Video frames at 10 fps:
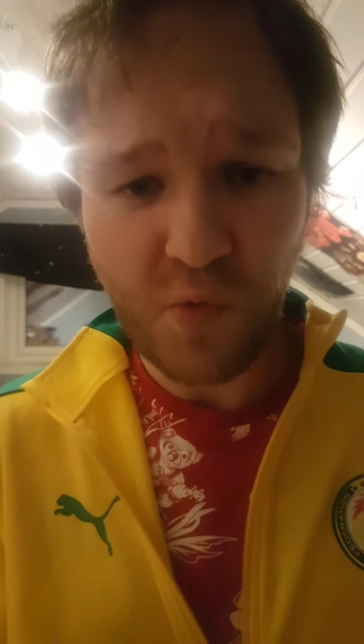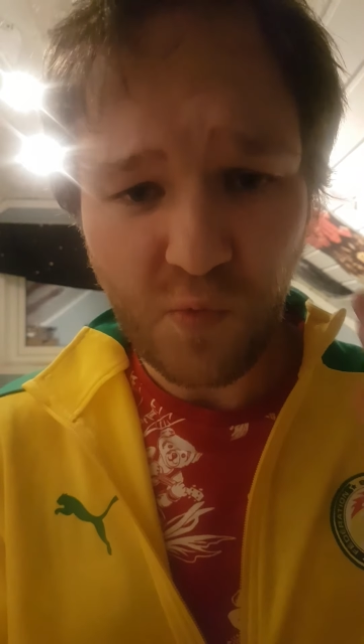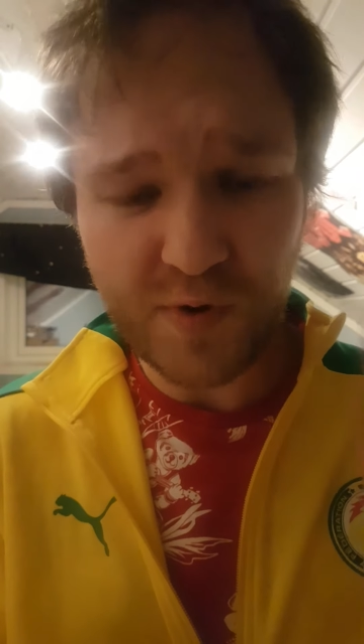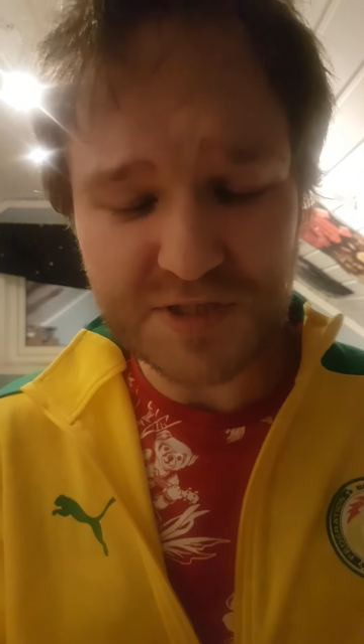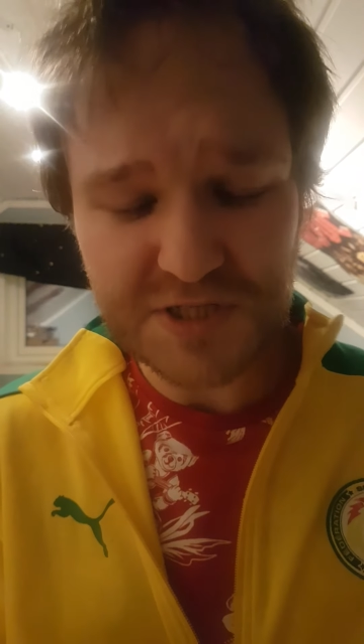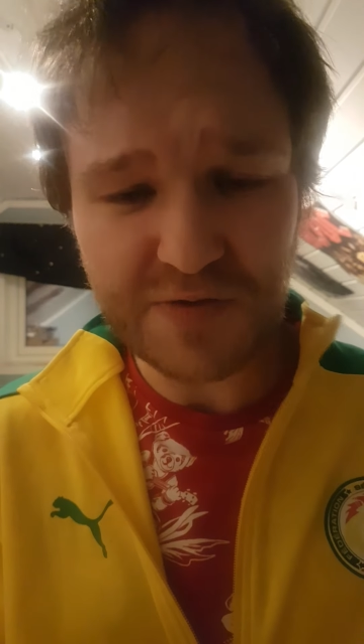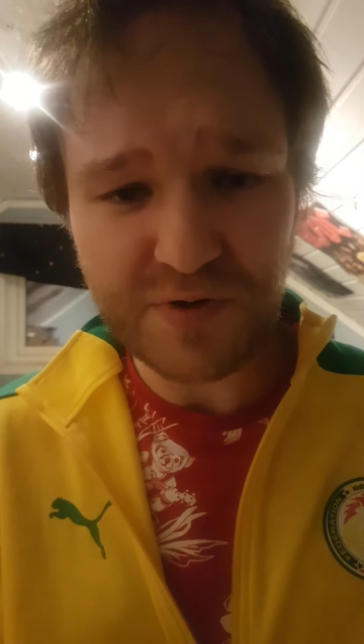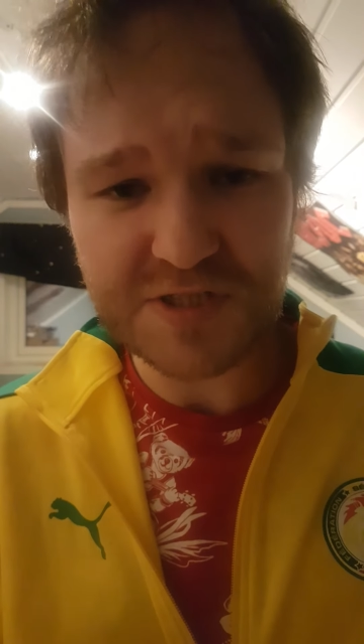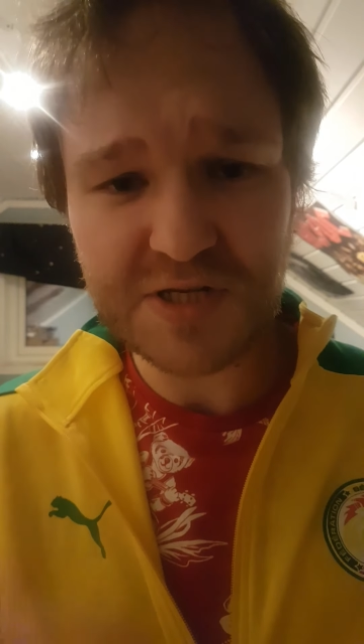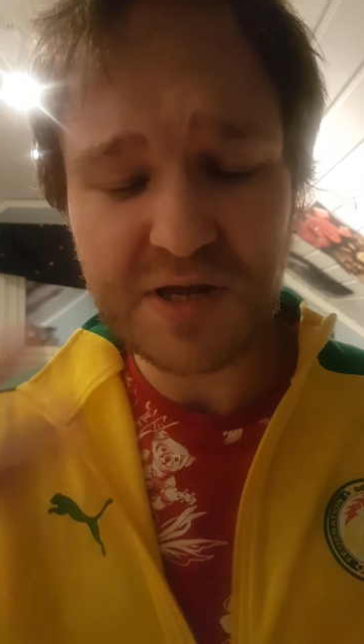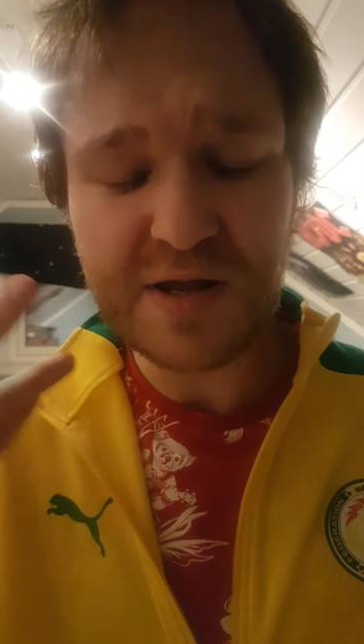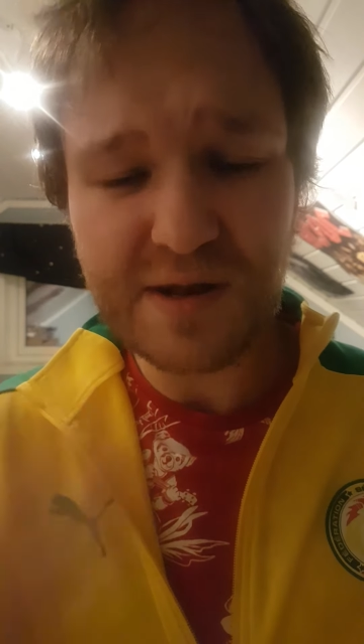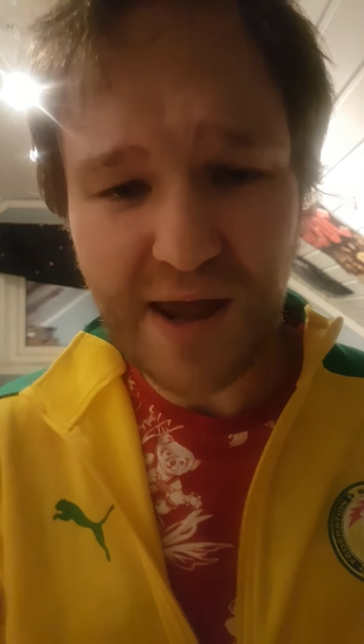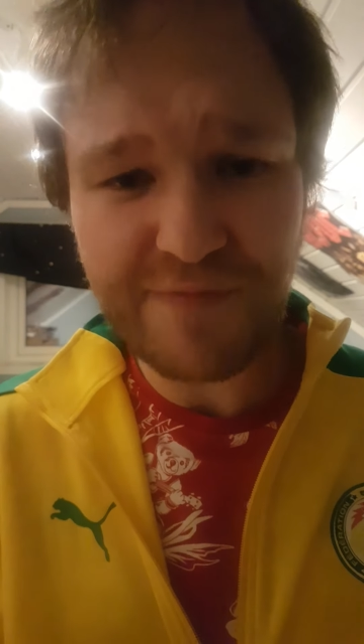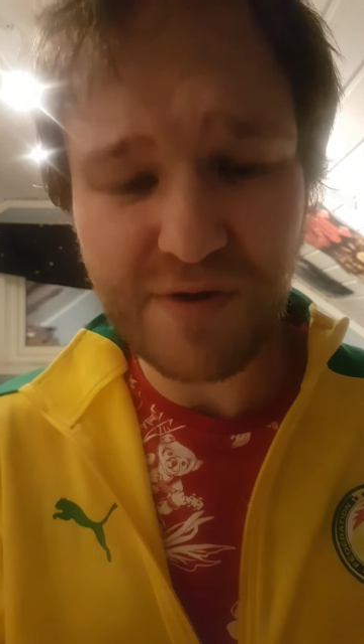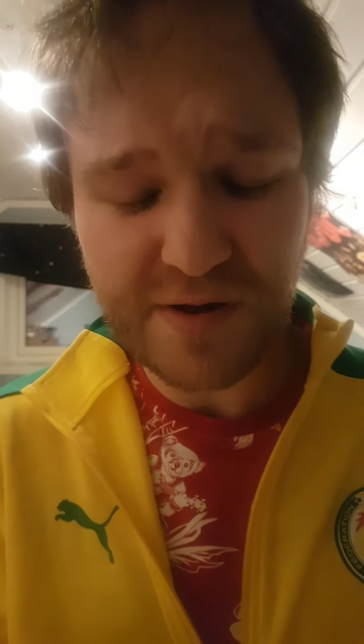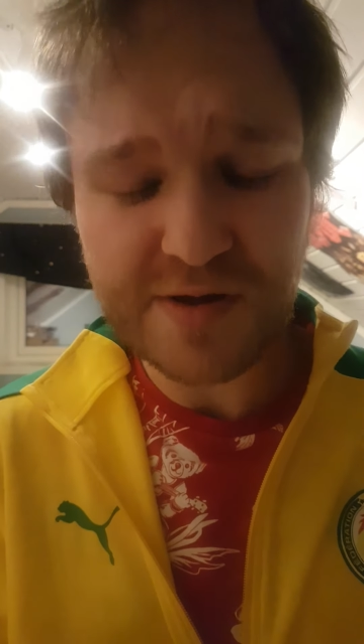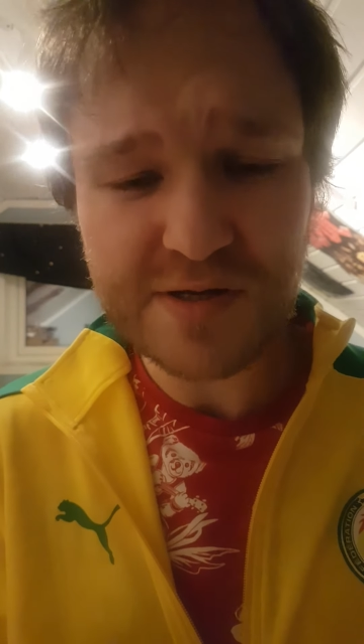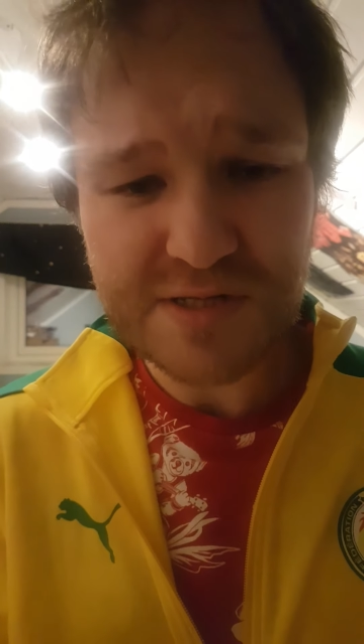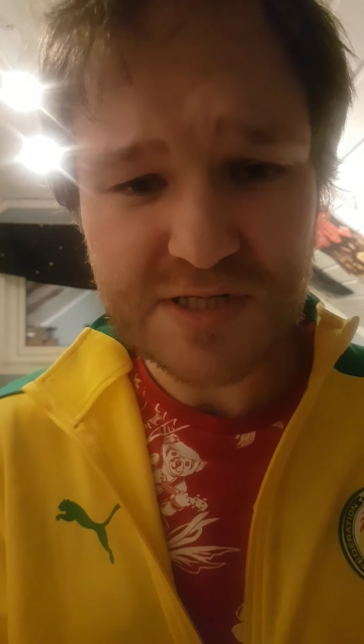which he was never
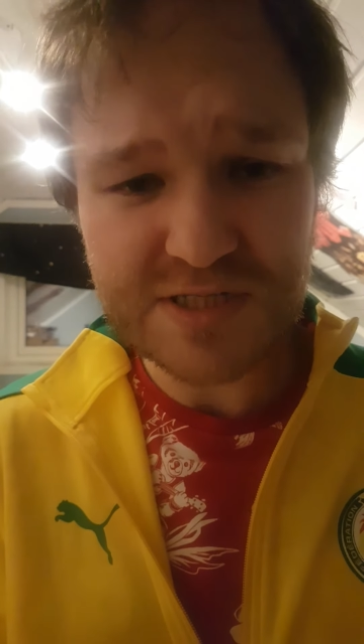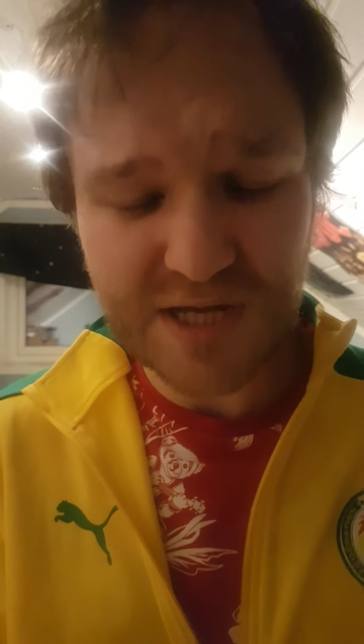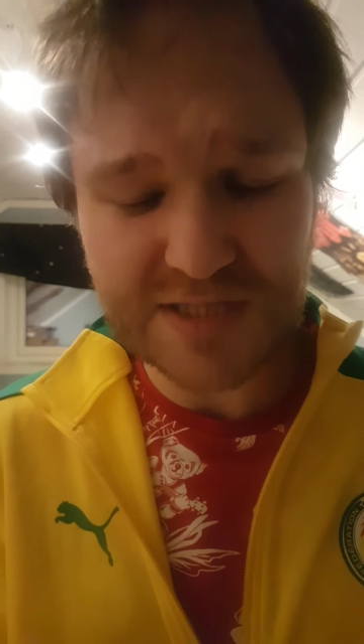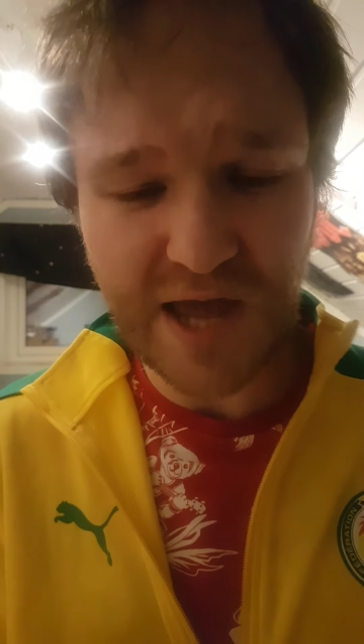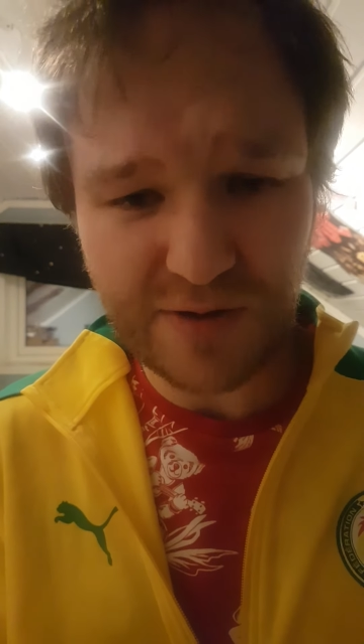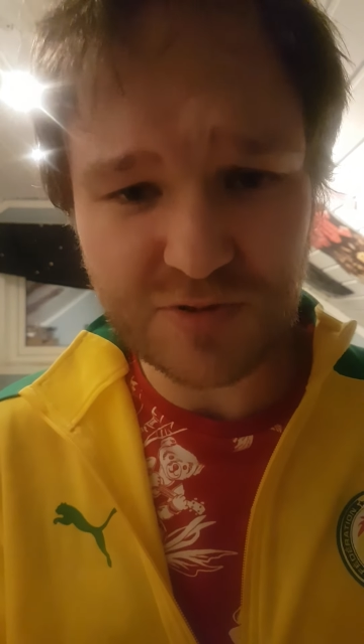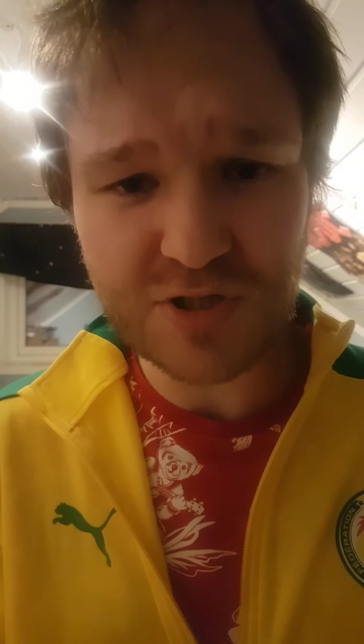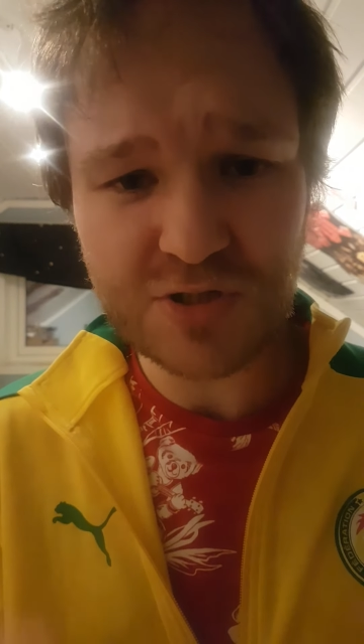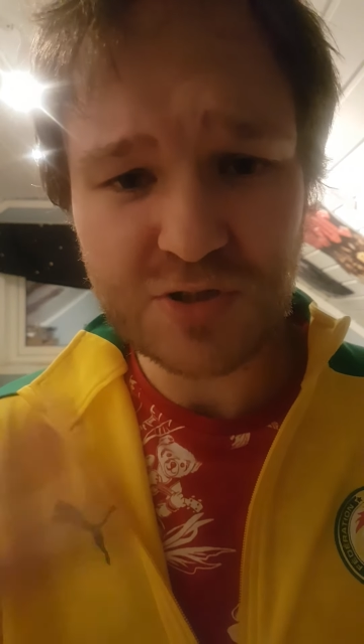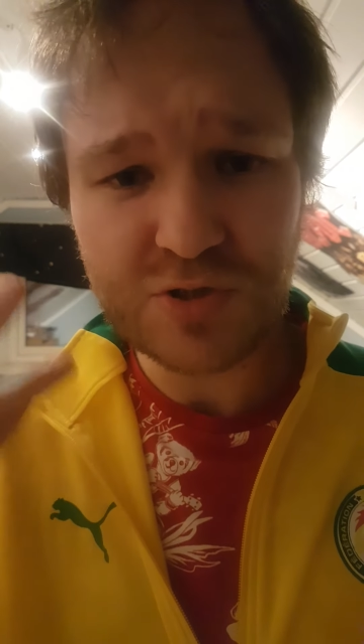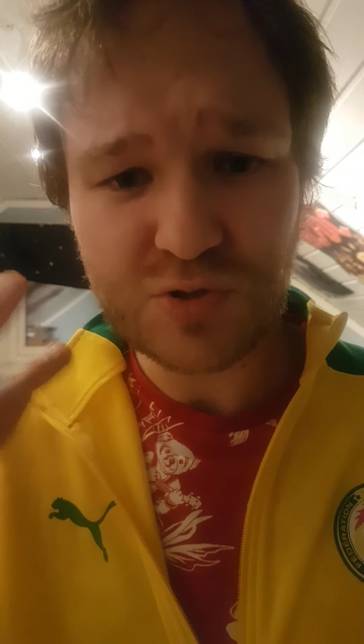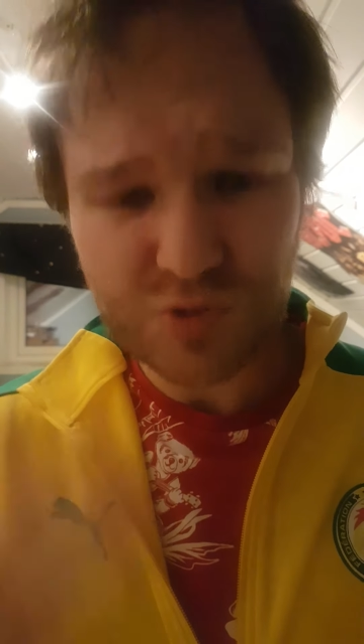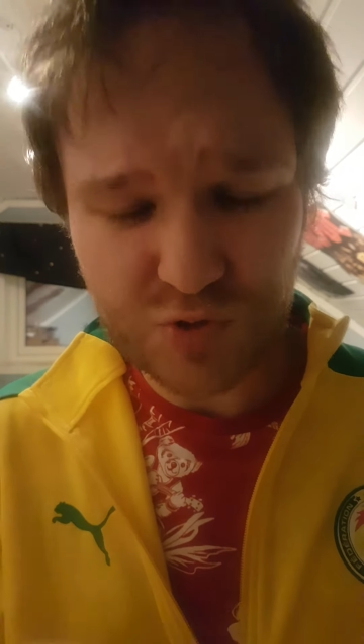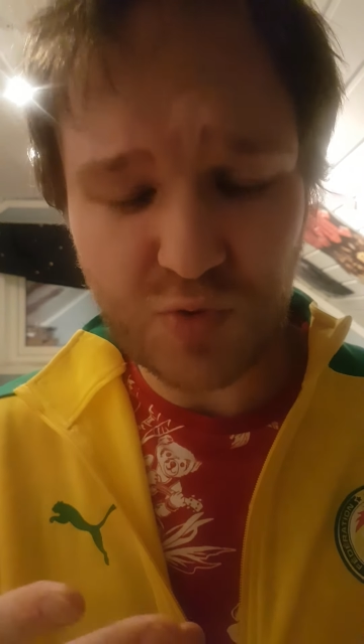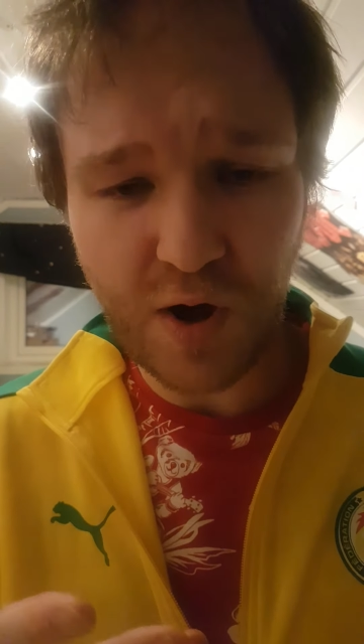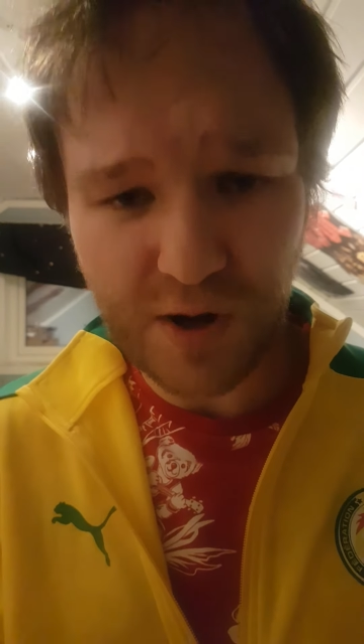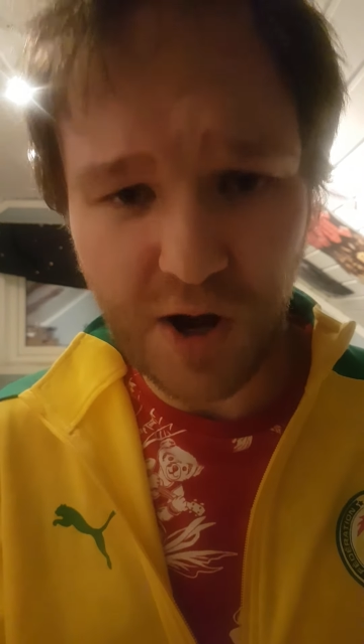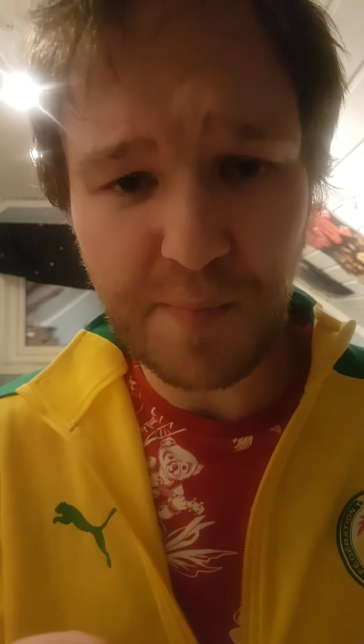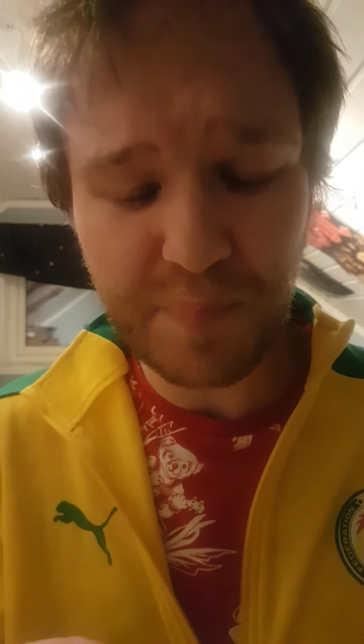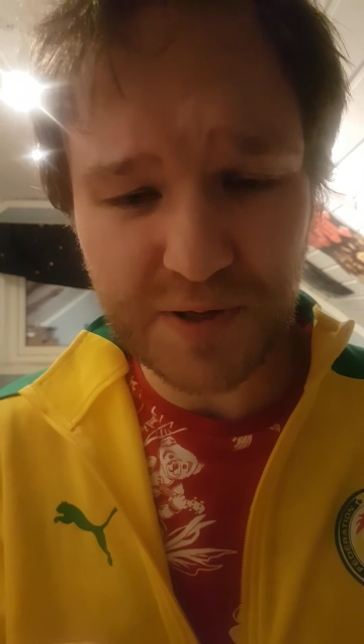set out to
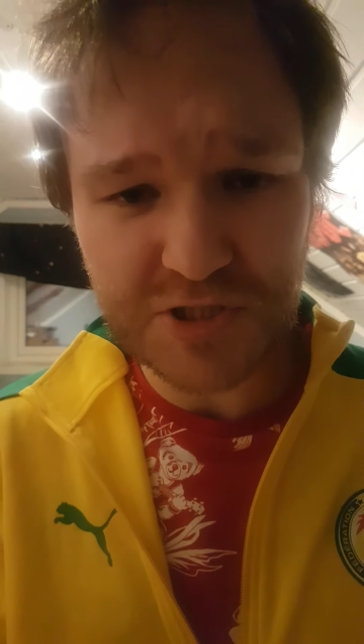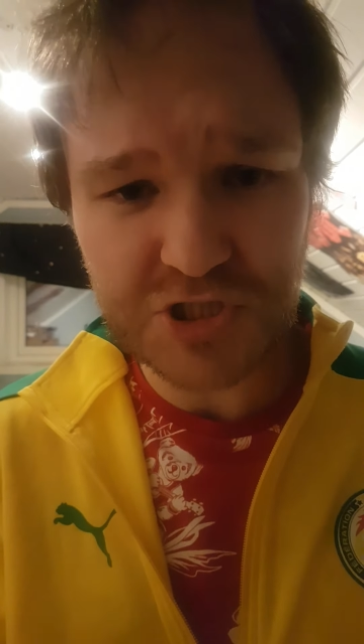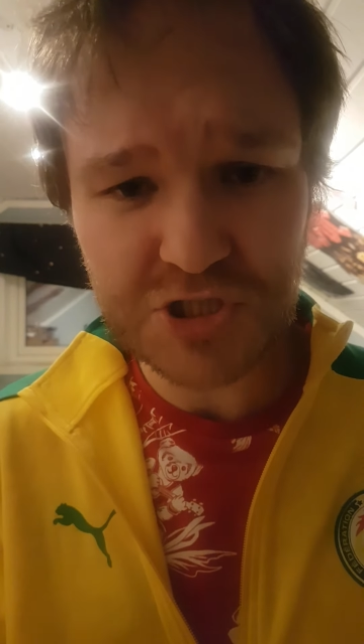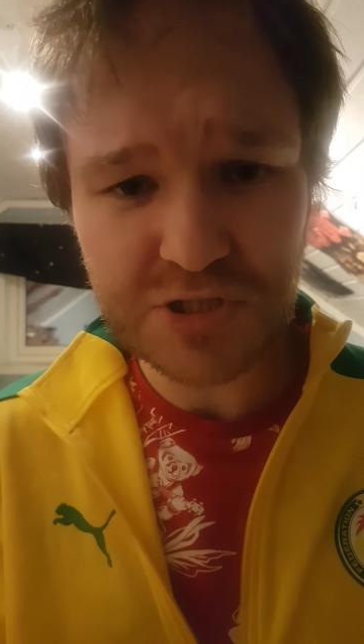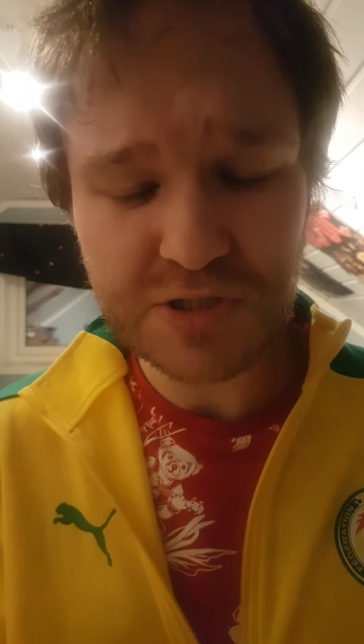accomplish.